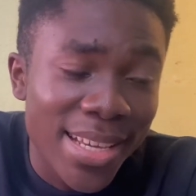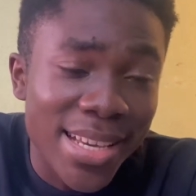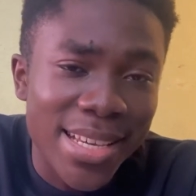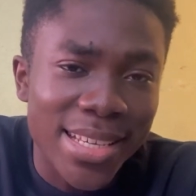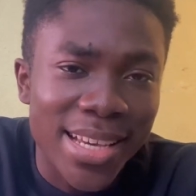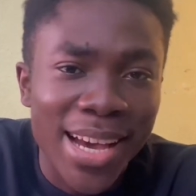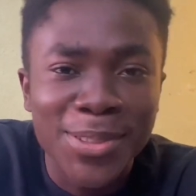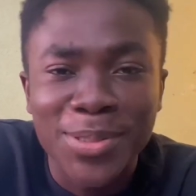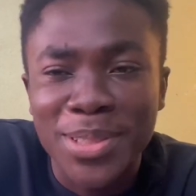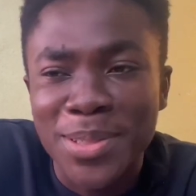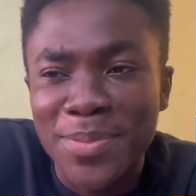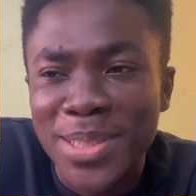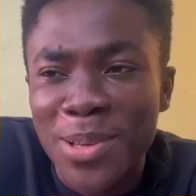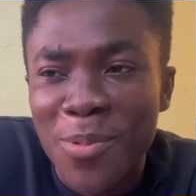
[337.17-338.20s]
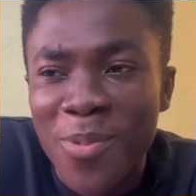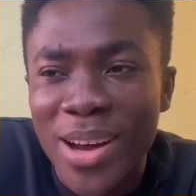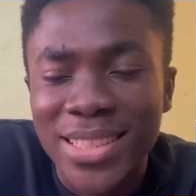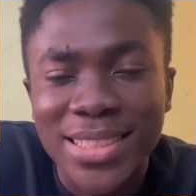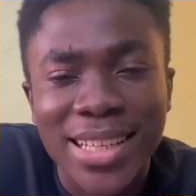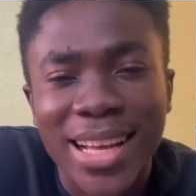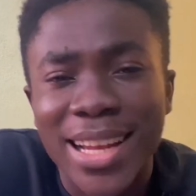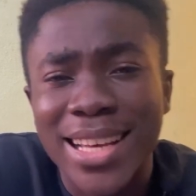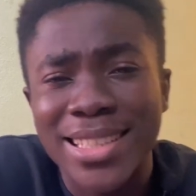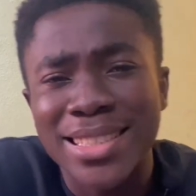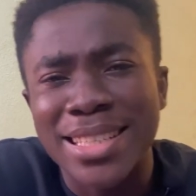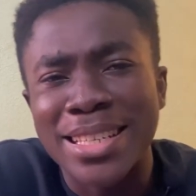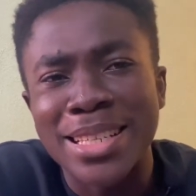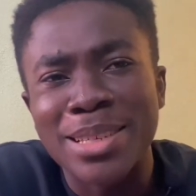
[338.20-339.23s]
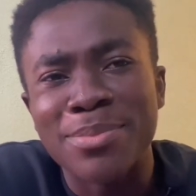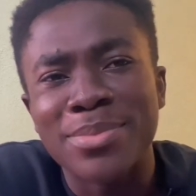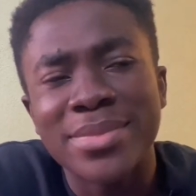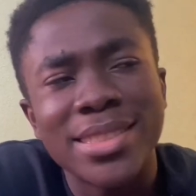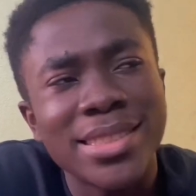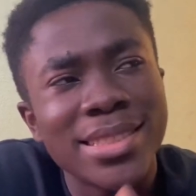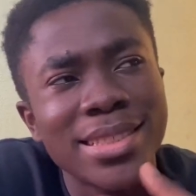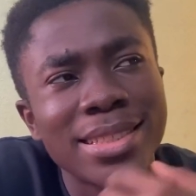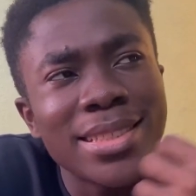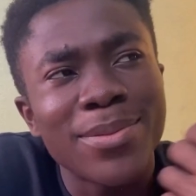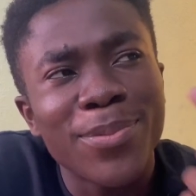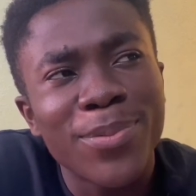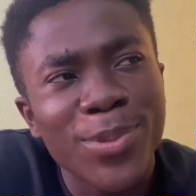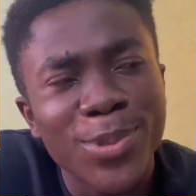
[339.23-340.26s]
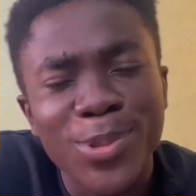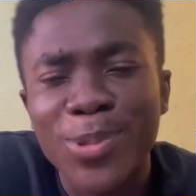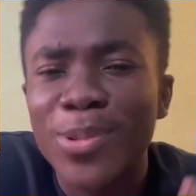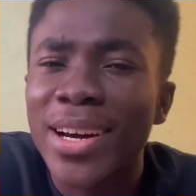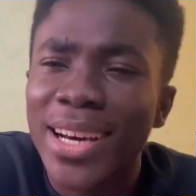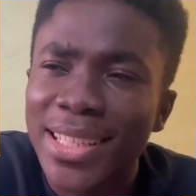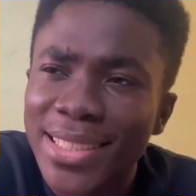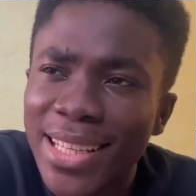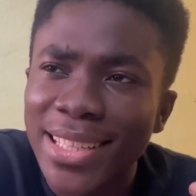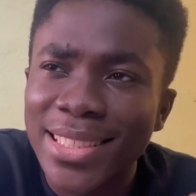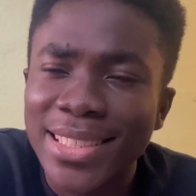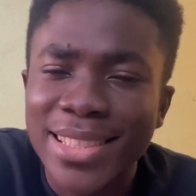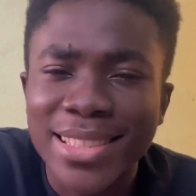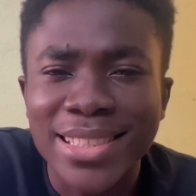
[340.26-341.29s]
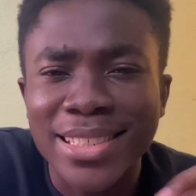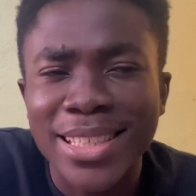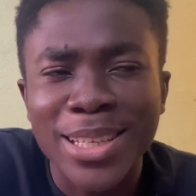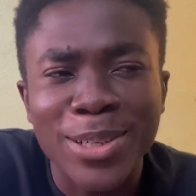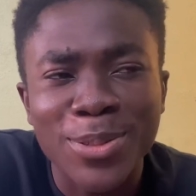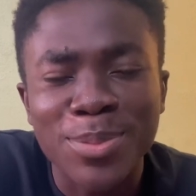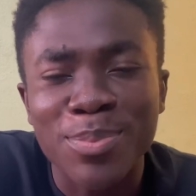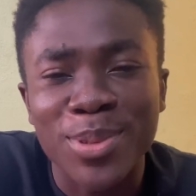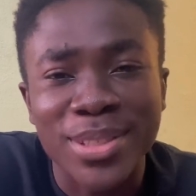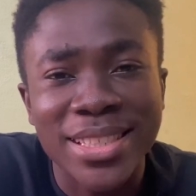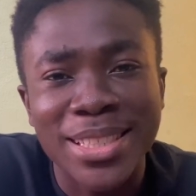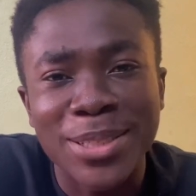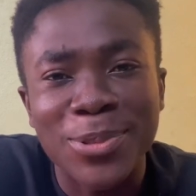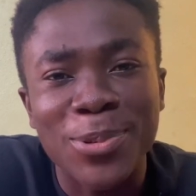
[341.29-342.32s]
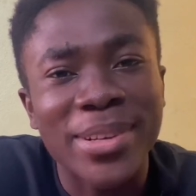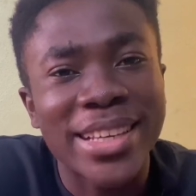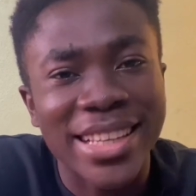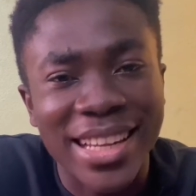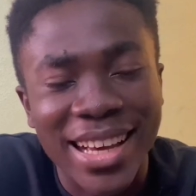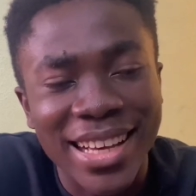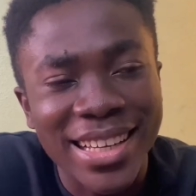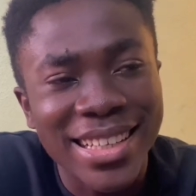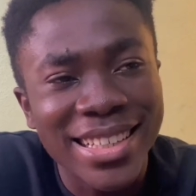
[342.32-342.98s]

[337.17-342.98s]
I had to give it a one. I like the name, Photo Catalyst Inhaled Mosquito Killer.